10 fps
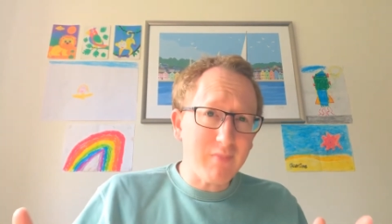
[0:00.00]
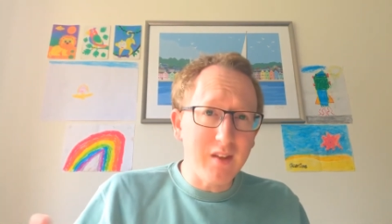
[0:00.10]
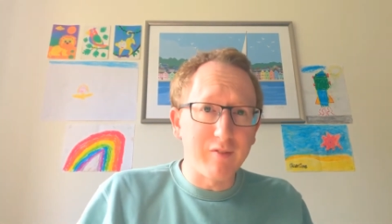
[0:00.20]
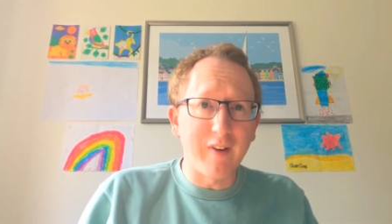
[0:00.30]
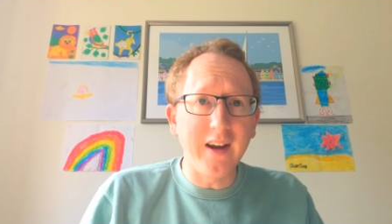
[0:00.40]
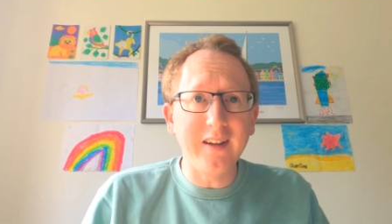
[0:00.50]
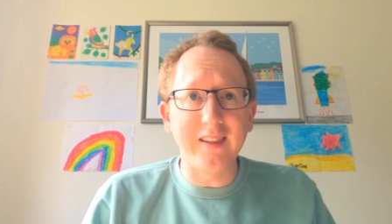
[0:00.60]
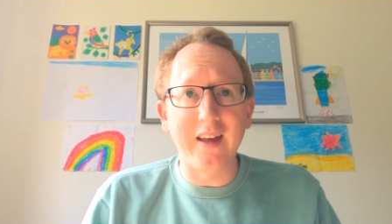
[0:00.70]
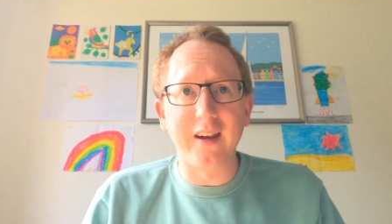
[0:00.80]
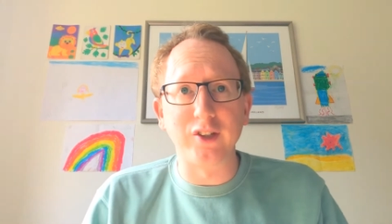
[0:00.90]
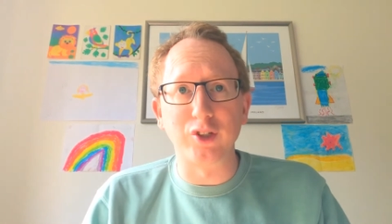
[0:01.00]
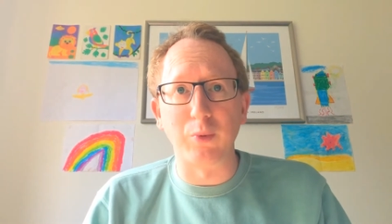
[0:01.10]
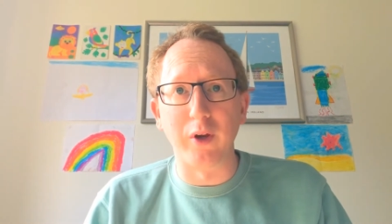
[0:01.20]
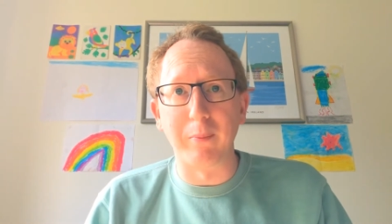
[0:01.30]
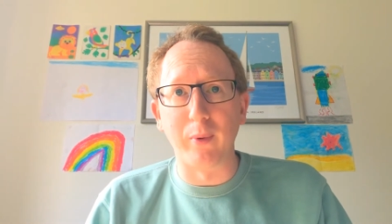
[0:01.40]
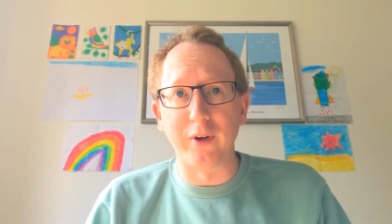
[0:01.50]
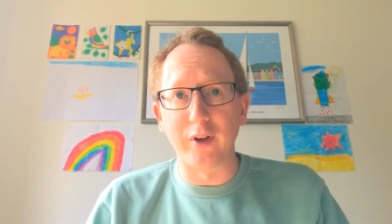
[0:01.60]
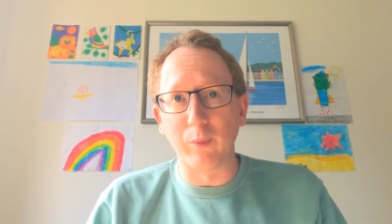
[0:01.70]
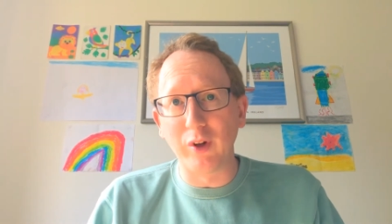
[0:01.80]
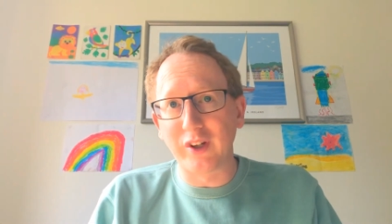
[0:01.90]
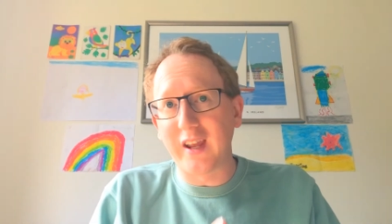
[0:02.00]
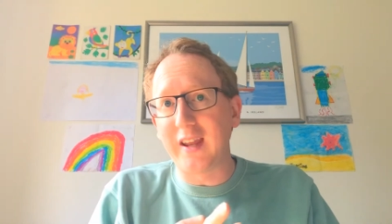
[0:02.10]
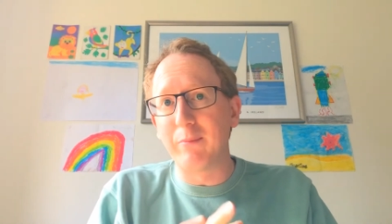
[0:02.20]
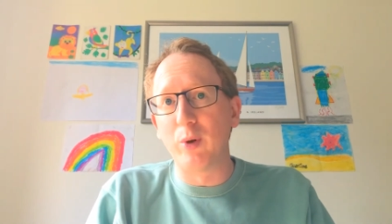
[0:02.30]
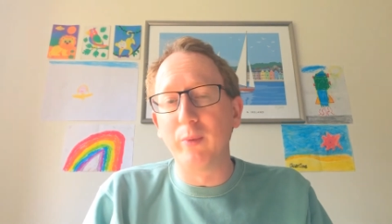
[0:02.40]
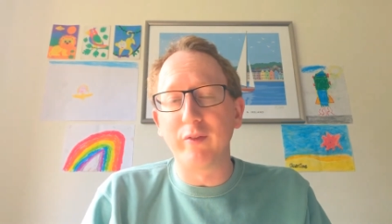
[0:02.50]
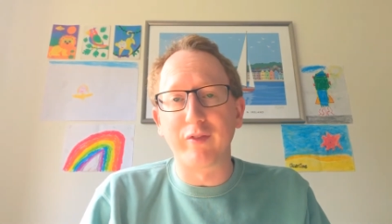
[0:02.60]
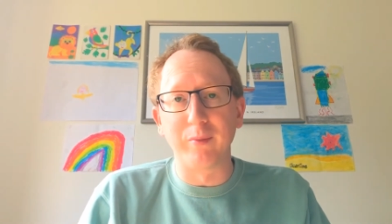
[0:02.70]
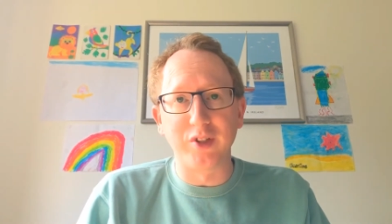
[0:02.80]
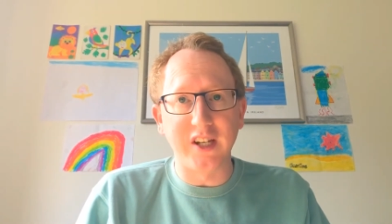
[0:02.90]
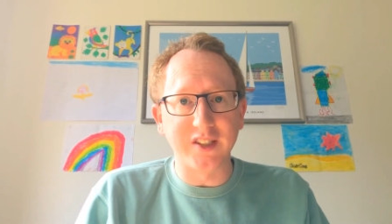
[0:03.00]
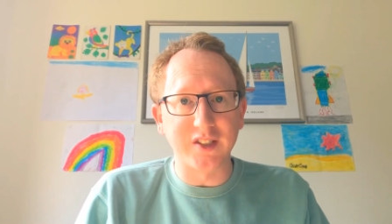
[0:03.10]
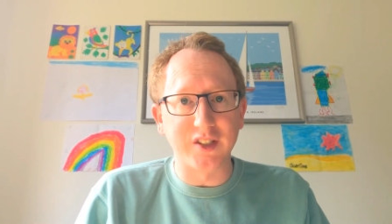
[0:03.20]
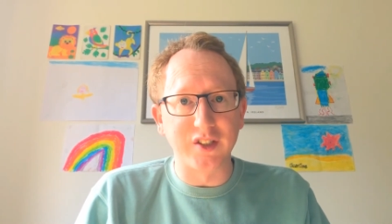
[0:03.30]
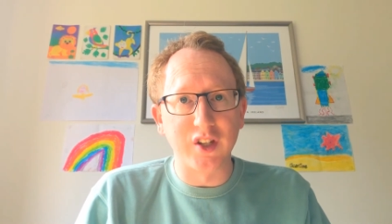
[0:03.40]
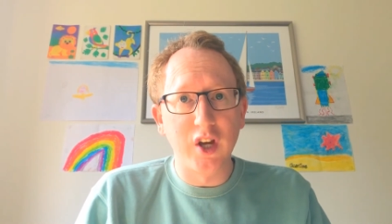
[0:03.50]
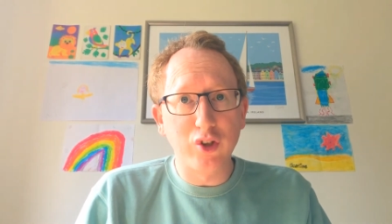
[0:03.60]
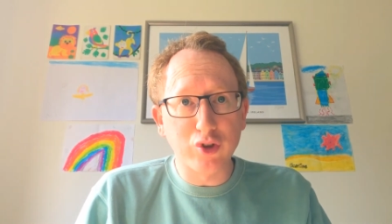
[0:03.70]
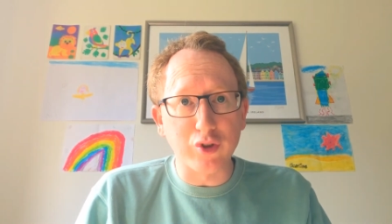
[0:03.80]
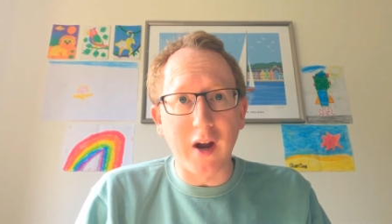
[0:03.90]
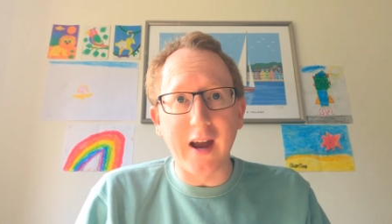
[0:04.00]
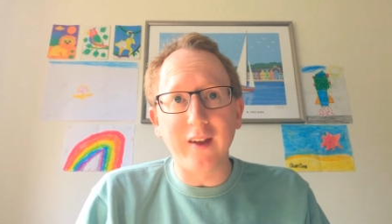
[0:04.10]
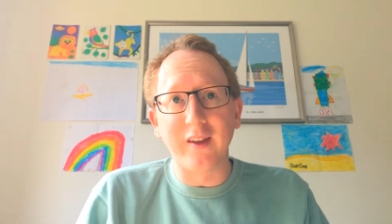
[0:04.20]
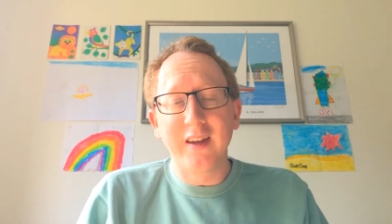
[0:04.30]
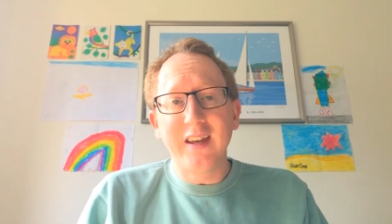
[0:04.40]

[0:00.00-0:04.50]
Finally, then, I just want to point out one key moment from Jesus' trial.